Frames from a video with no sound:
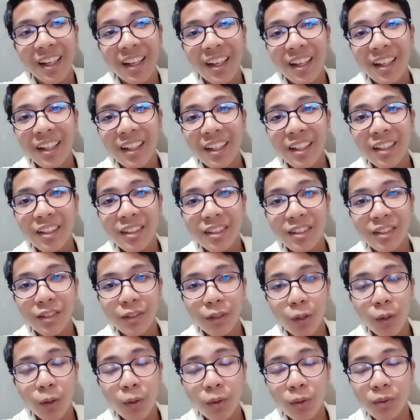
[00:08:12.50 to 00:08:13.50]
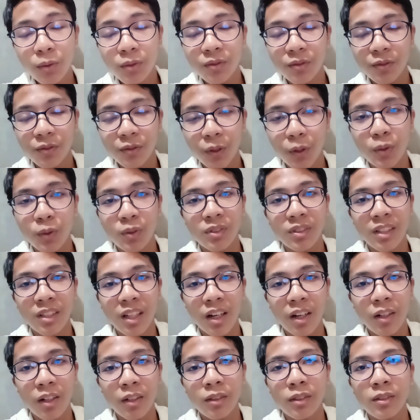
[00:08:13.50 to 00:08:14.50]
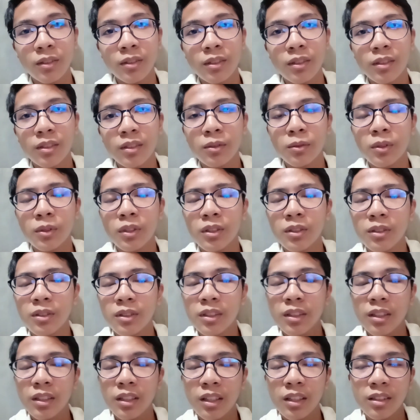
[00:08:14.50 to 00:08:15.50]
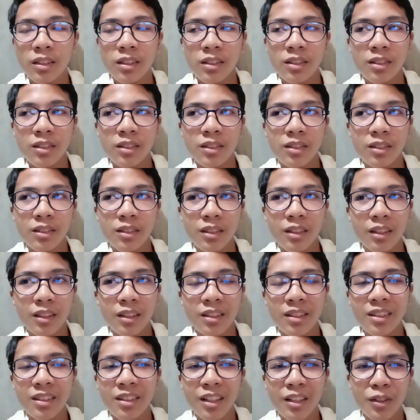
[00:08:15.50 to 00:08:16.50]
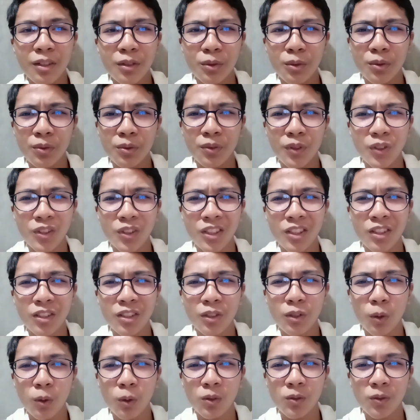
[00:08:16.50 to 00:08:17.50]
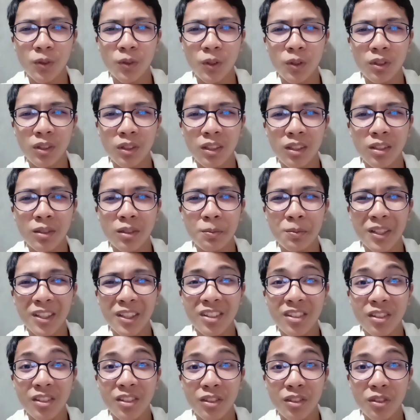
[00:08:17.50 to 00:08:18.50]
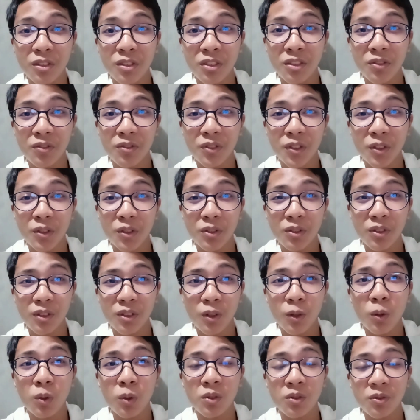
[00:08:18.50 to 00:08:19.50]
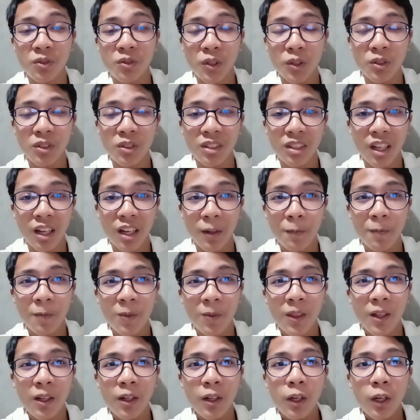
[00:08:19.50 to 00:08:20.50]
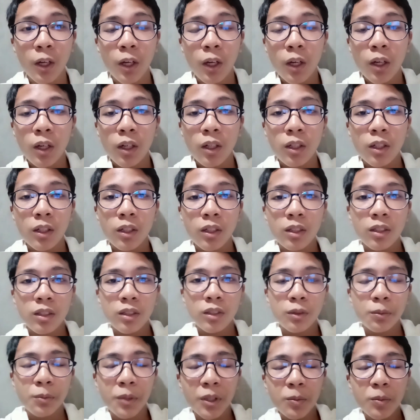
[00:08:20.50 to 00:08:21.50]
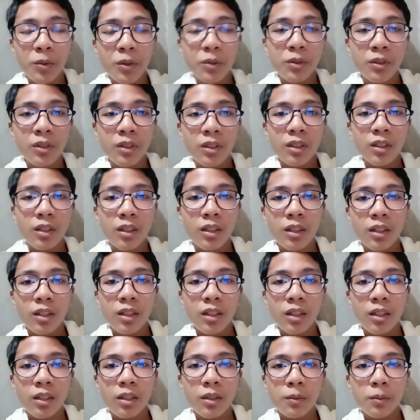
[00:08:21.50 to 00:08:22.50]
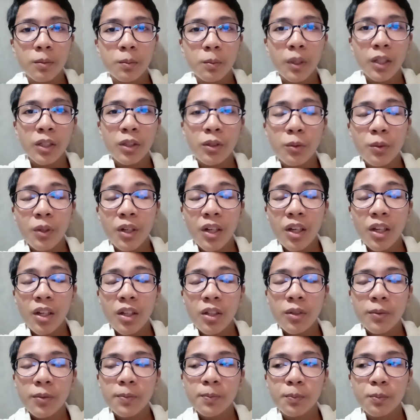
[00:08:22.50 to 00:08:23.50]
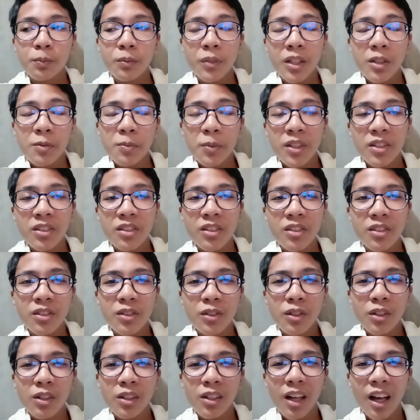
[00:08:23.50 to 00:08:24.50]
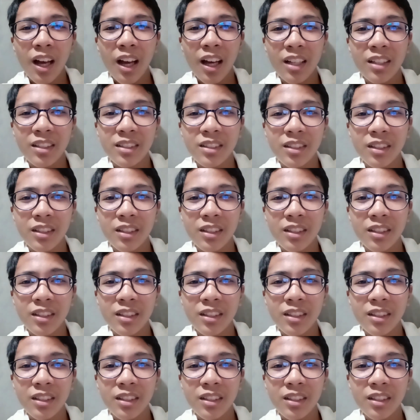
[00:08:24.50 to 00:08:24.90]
his own phone now. Well, It's it's not a new phone, it's an old phone. It's my sister's phone. Old phone, yeah. You might be By the way, me and my sister has